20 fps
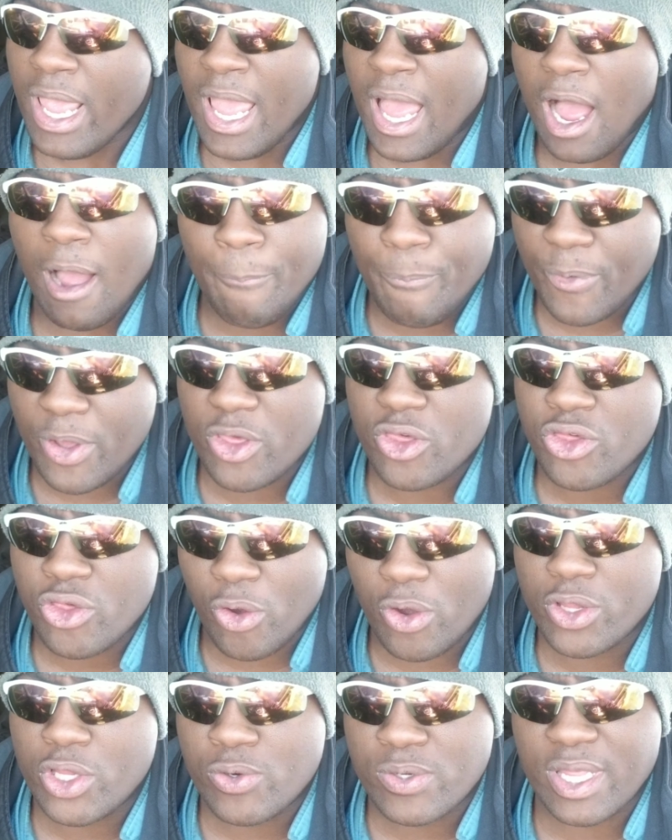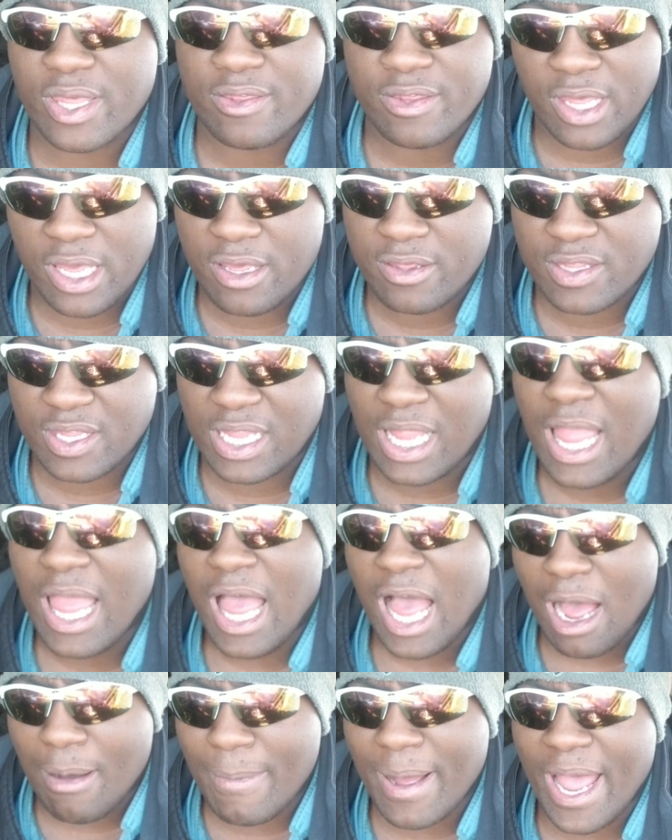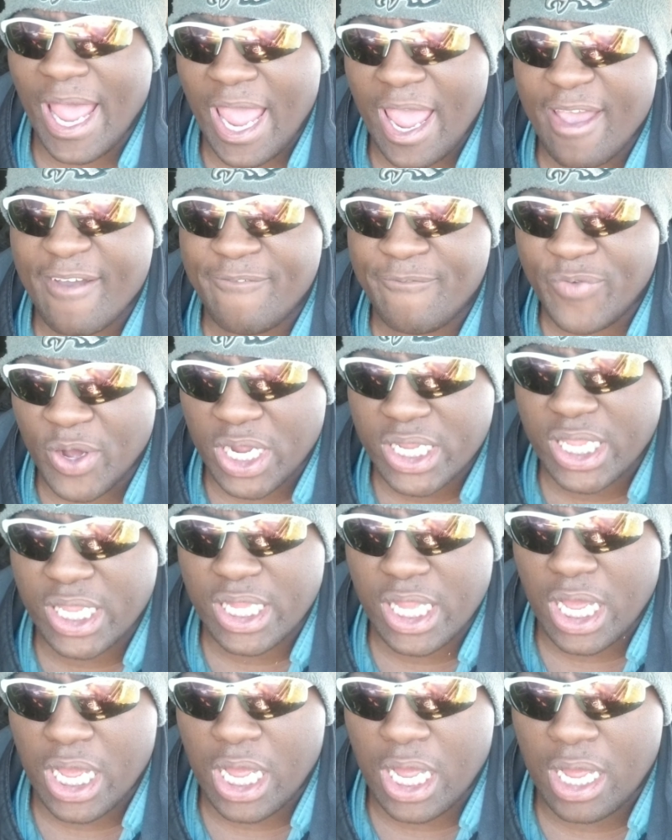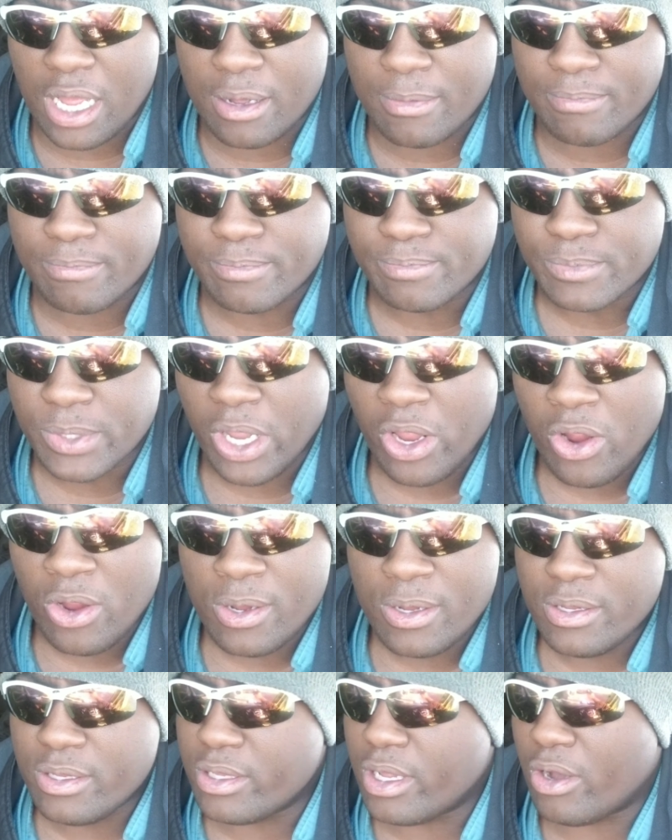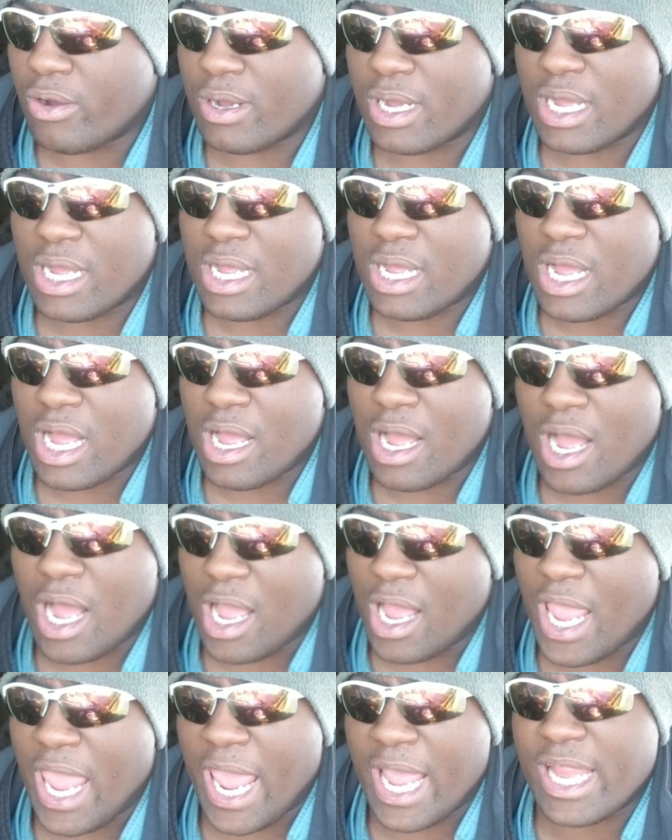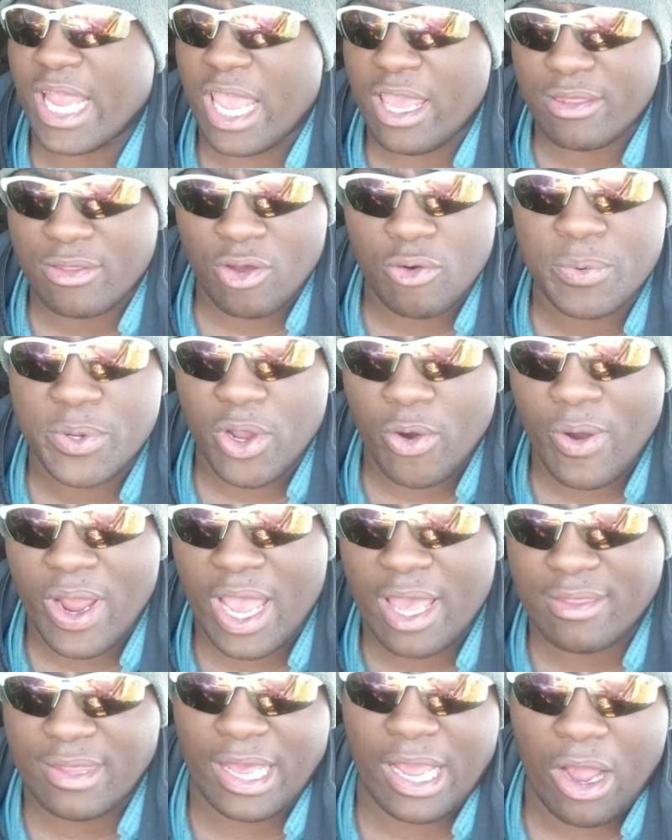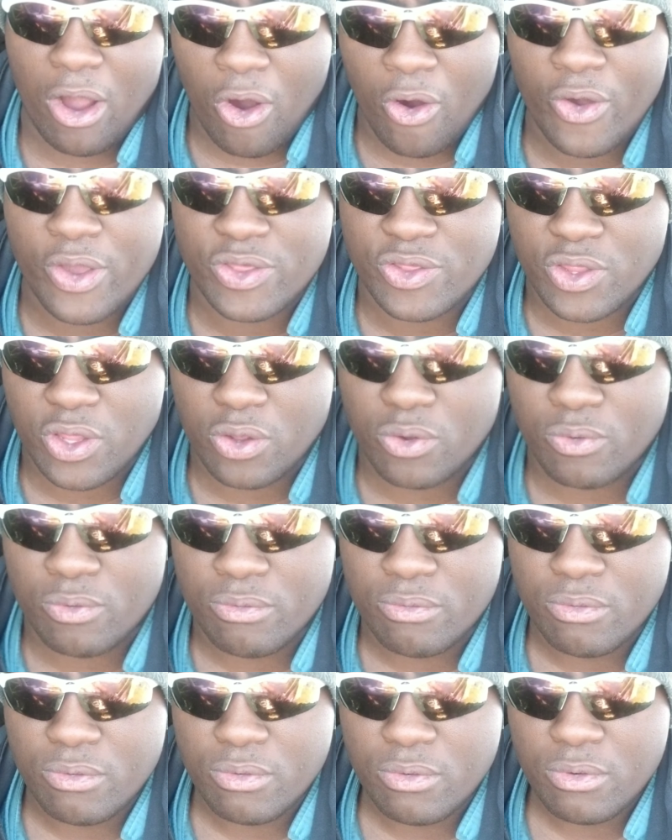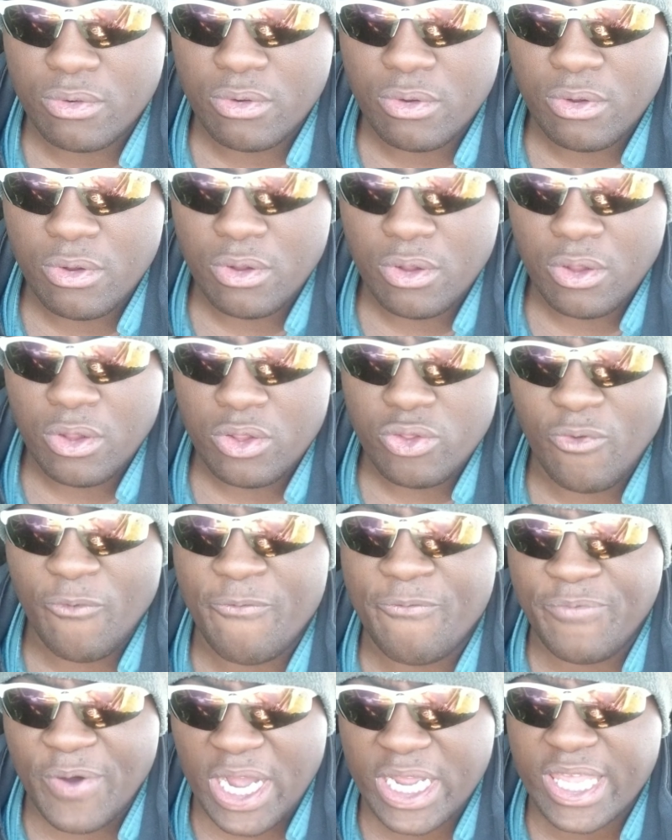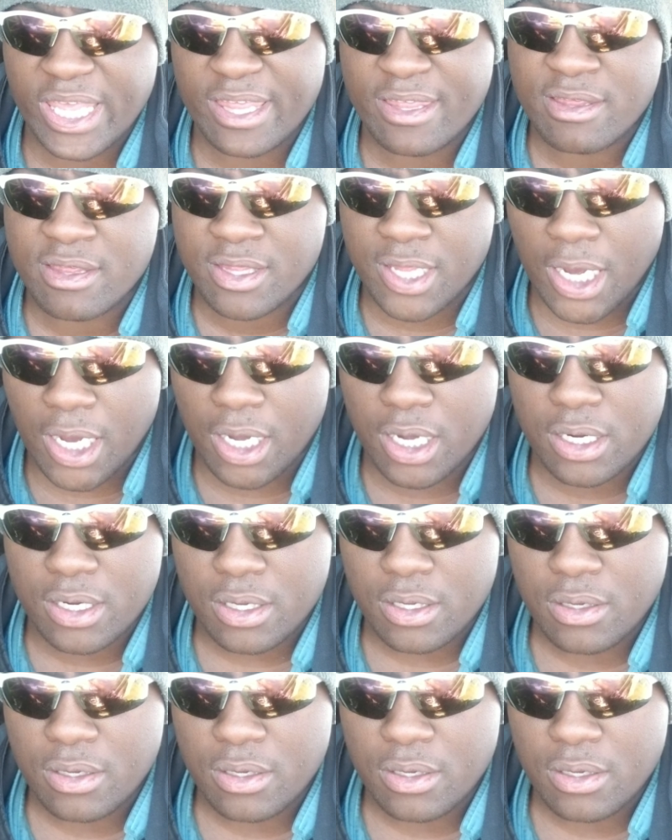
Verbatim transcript: I'm pretty sure during the season I'm gonna have fucking um you know, headaches over your ass like I always do. You fucking suck.